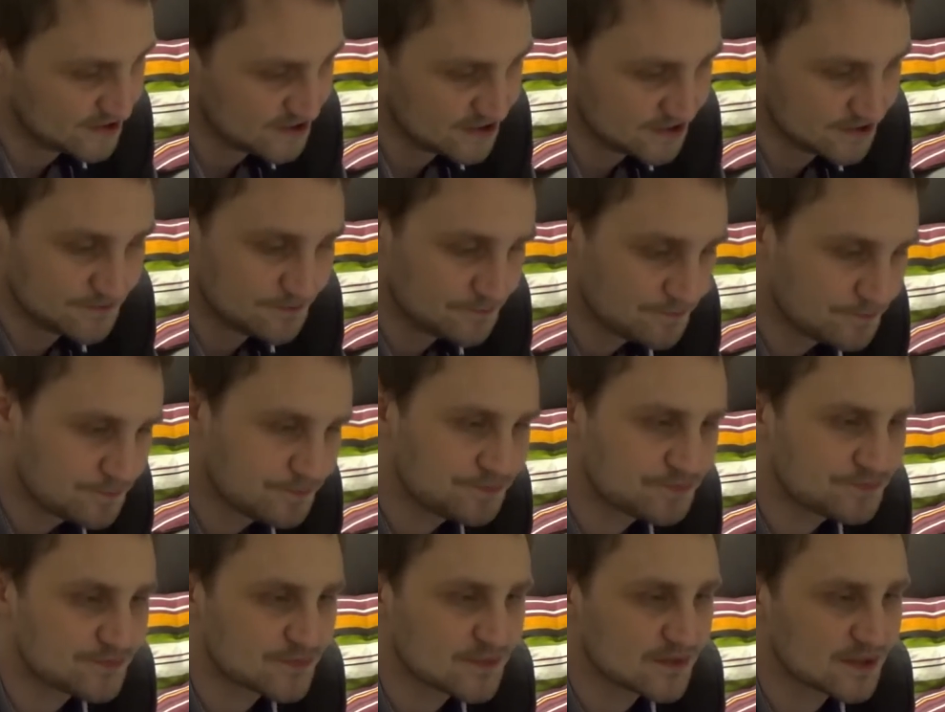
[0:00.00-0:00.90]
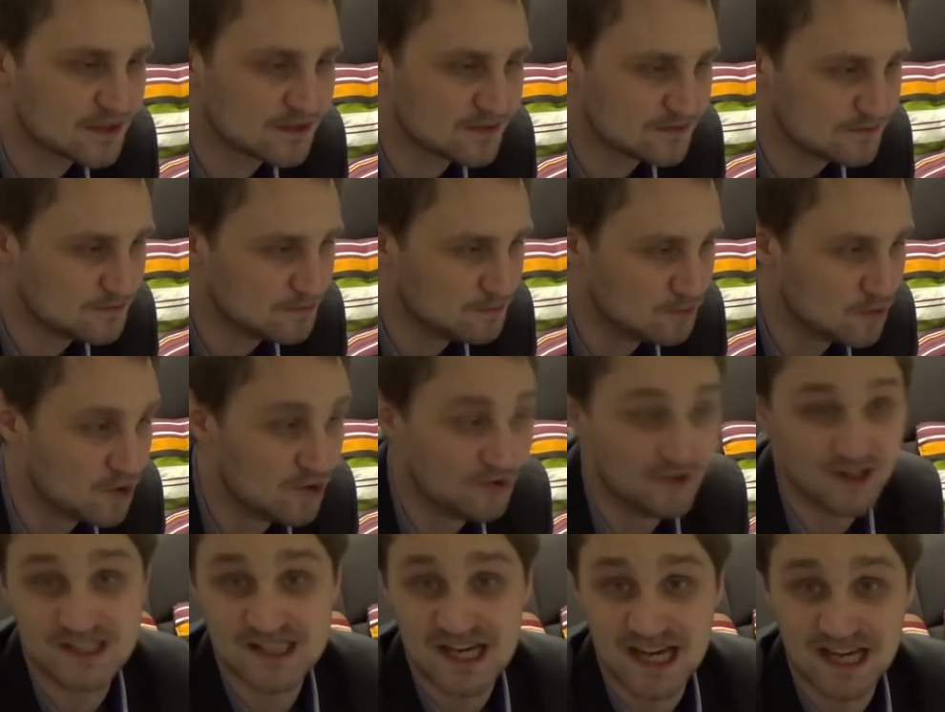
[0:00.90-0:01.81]
the
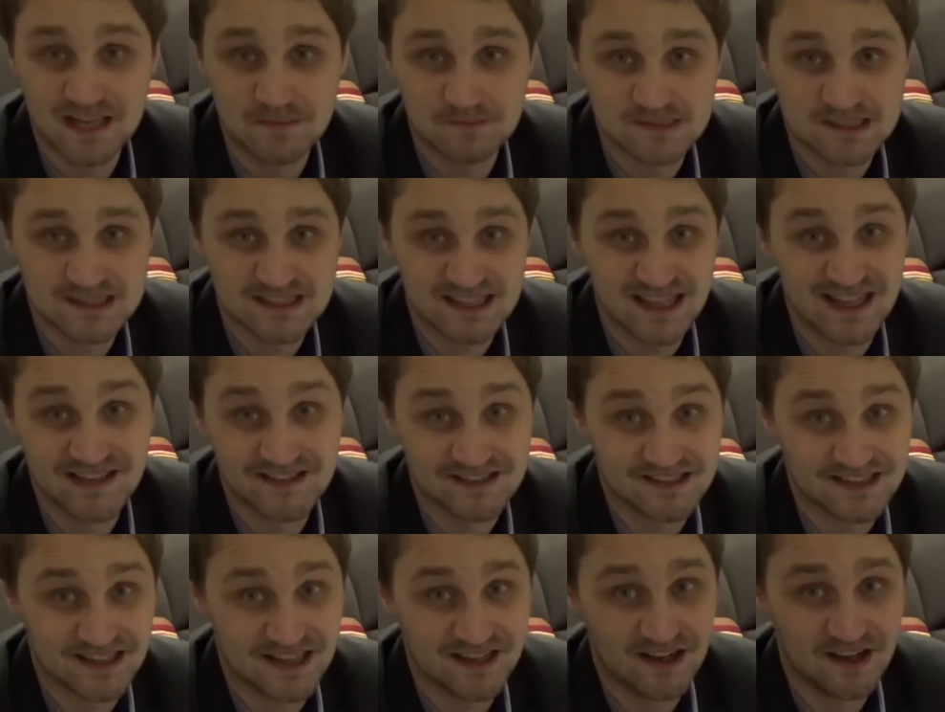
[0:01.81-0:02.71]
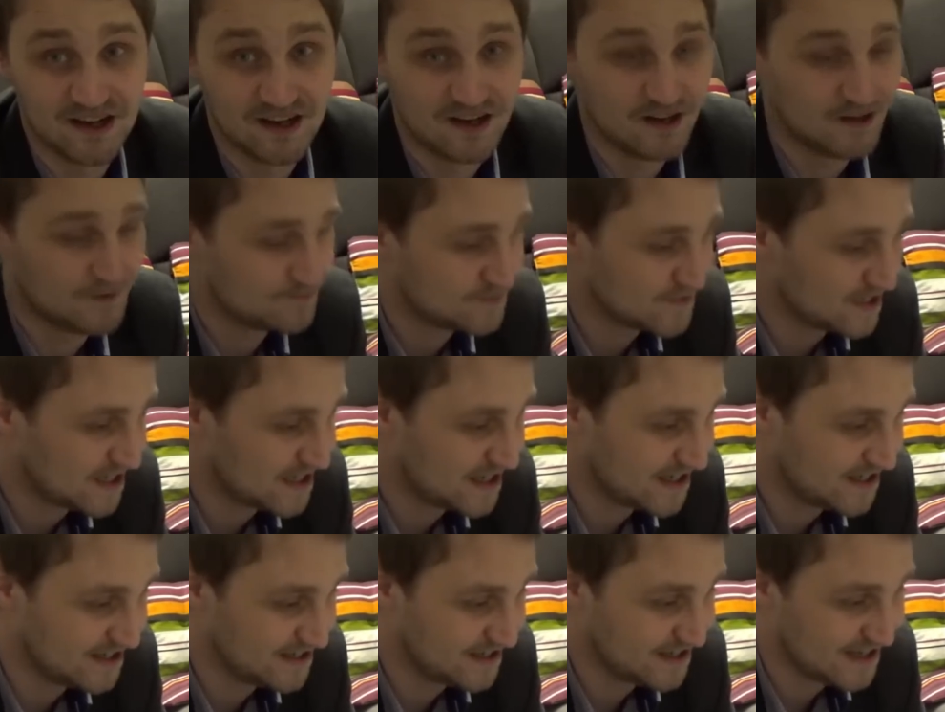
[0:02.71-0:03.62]
movie tapes, and
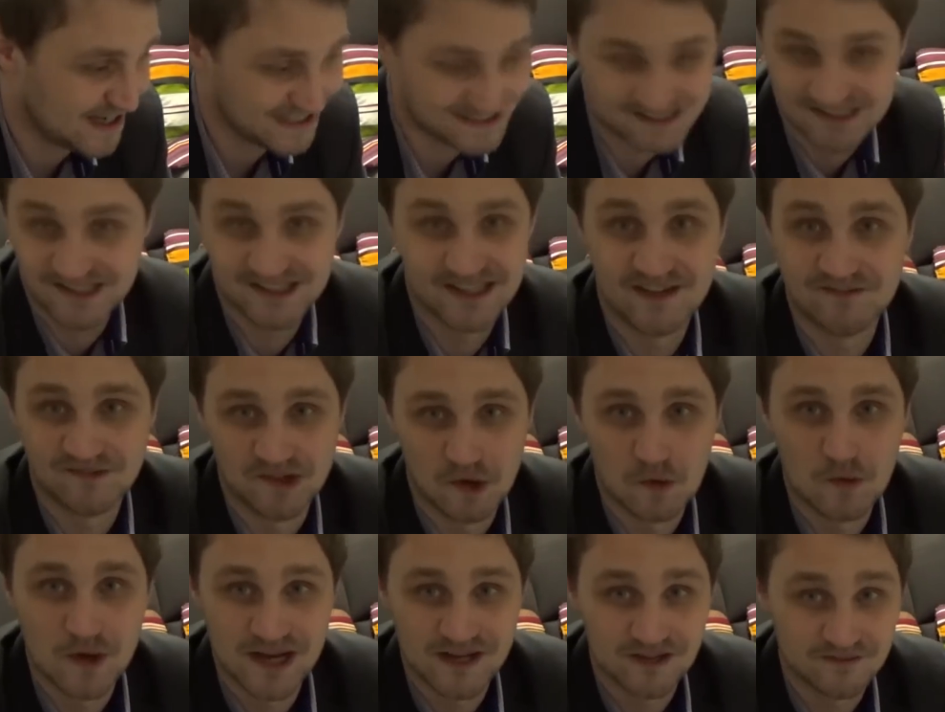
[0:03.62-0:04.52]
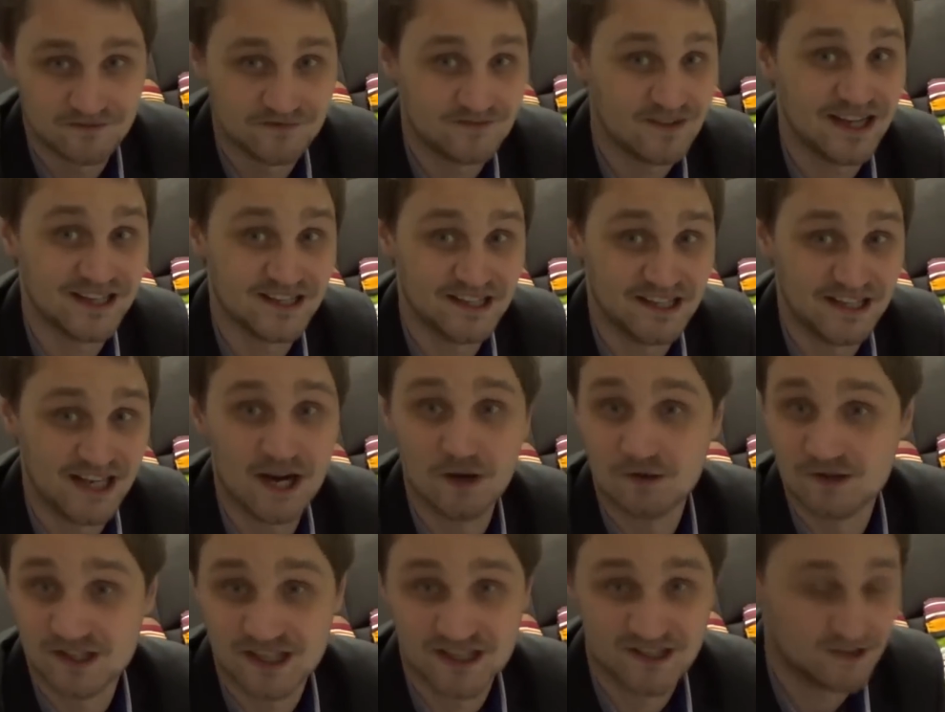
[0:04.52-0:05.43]
I actually have no way of finding
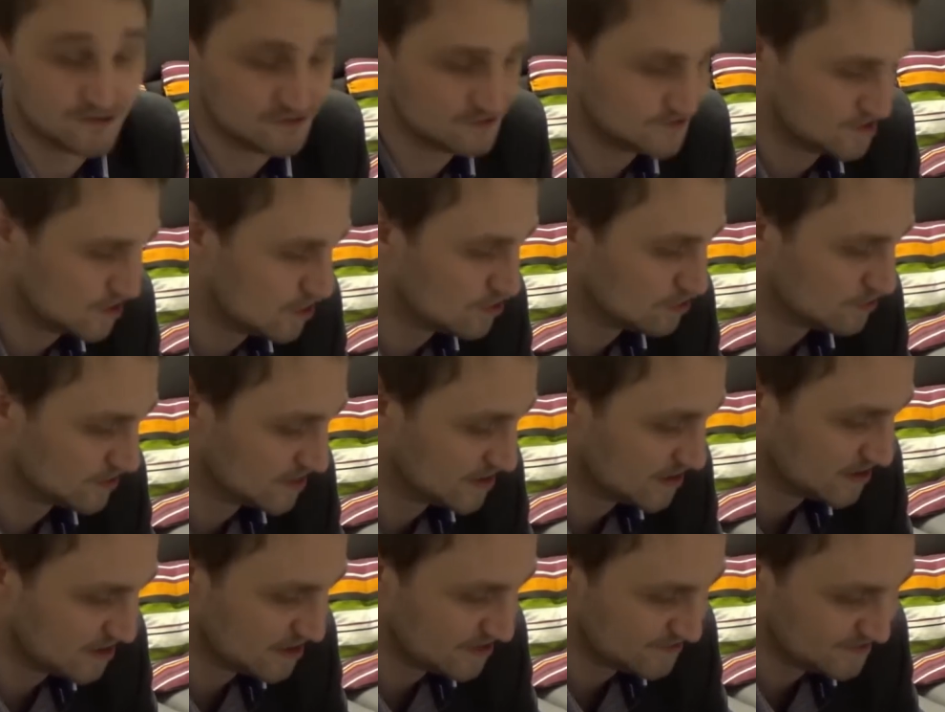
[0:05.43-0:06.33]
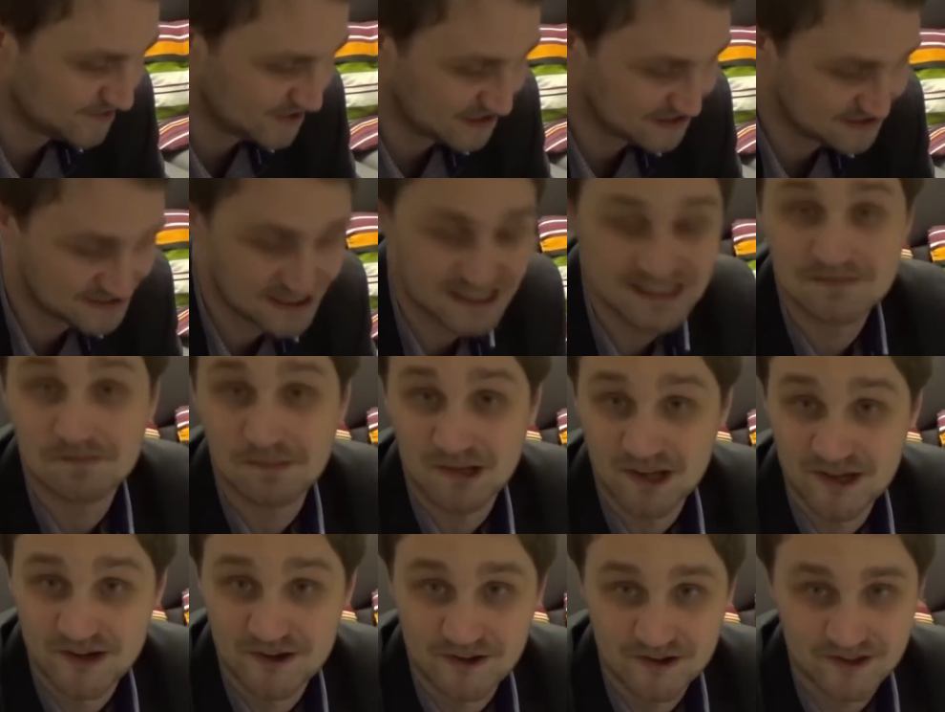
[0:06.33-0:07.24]
out. I don't own a VHS
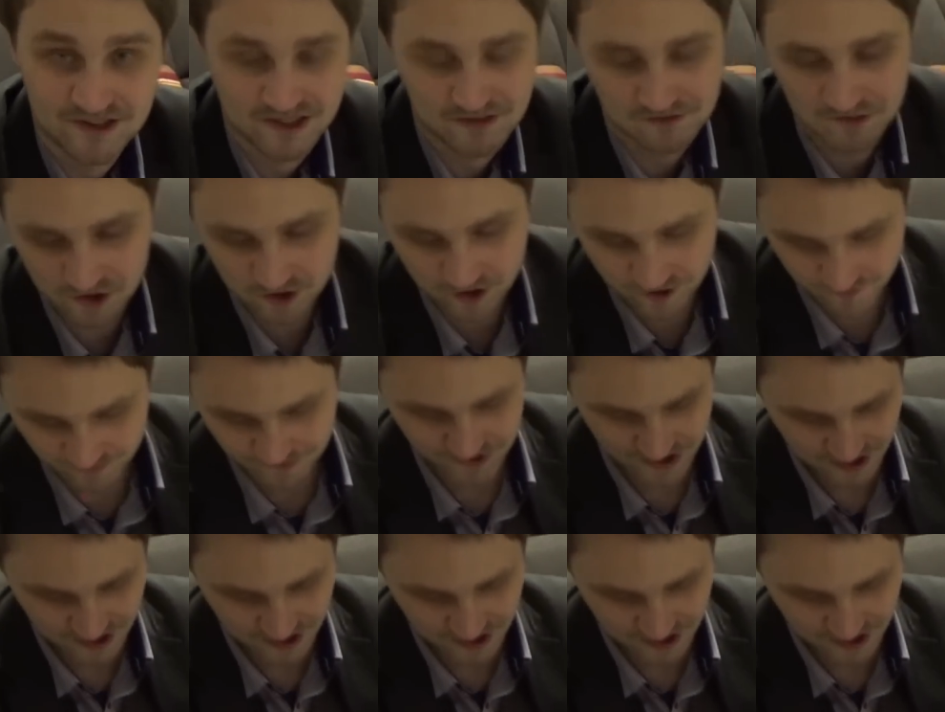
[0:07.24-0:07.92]
player anymore.